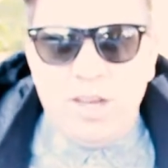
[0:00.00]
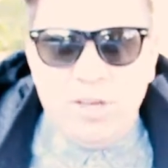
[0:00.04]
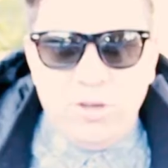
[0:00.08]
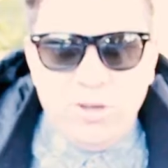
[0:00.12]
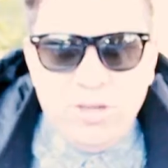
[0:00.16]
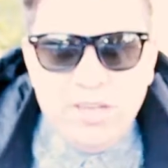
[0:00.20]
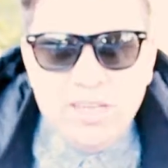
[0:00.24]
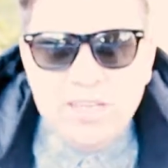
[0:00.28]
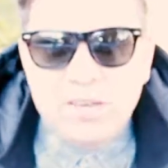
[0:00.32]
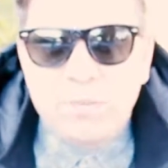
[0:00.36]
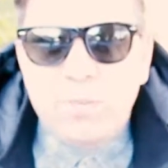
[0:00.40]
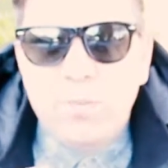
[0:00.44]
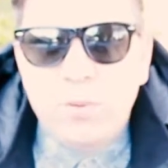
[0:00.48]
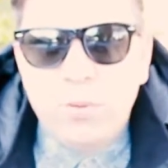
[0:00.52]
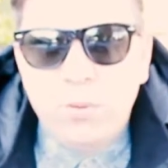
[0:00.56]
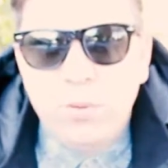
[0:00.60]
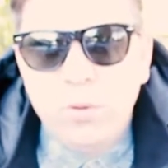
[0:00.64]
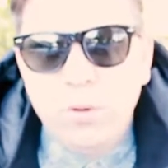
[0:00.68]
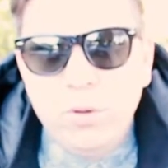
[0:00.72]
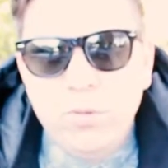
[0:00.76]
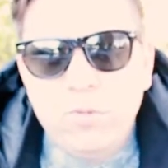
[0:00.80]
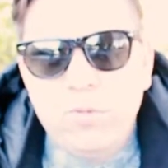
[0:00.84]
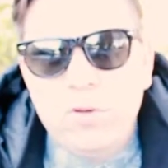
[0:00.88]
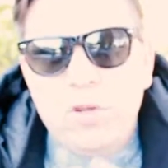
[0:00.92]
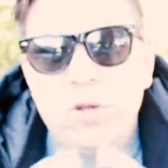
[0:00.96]
You need to
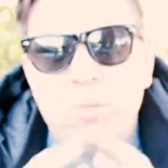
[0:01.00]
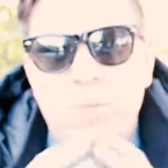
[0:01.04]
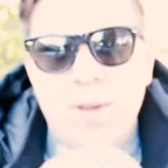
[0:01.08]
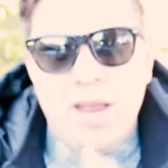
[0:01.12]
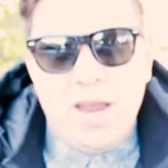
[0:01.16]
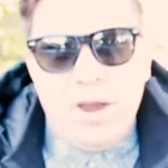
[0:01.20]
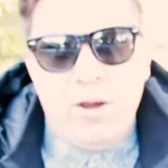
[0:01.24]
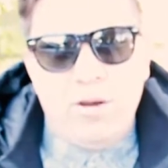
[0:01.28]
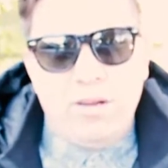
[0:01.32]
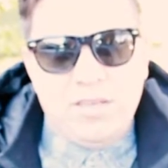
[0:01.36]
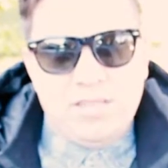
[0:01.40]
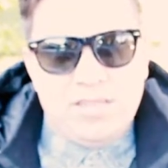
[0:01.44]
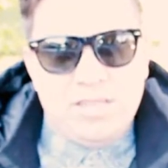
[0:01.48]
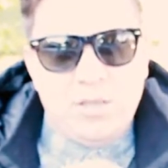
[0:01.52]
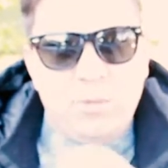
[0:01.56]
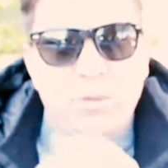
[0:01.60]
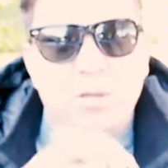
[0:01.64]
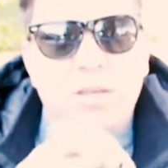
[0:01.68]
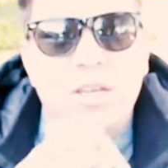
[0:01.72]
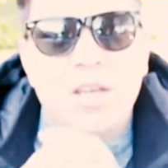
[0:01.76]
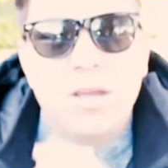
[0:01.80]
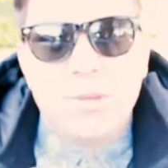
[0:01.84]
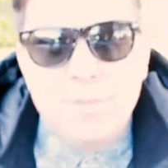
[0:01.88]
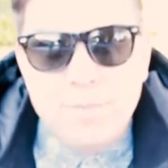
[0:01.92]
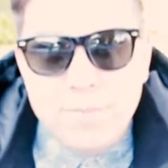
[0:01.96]
prove to your parents that you are
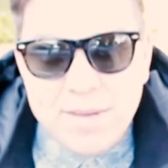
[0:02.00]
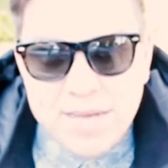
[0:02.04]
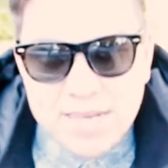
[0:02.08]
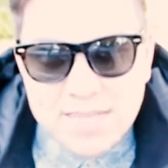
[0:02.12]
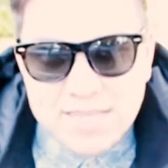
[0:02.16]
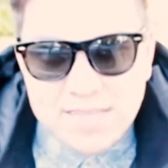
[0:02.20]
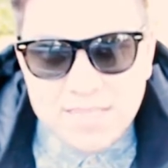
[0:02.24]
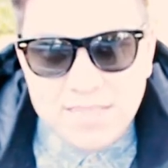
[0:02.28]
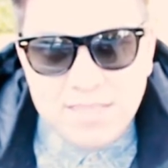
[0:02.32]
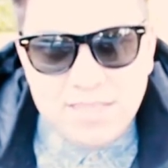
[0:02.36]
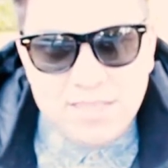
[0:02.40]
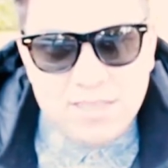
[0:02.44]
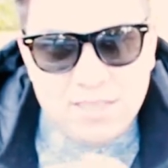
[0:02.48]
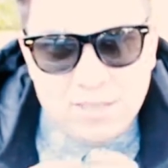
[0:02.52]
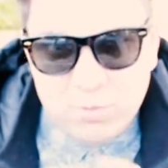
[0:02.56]
committed